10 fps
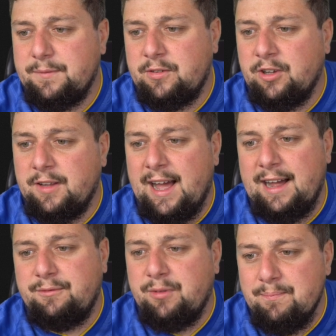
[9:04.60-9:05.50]
So
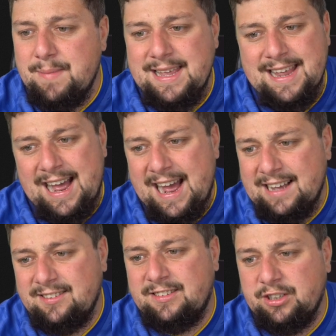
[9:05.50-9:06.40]
that, for me,
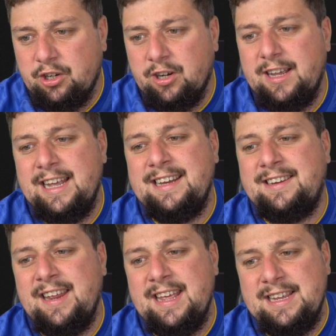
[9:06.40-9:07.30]
has to go in
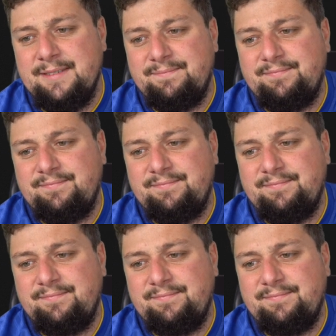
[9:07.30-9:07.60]
D.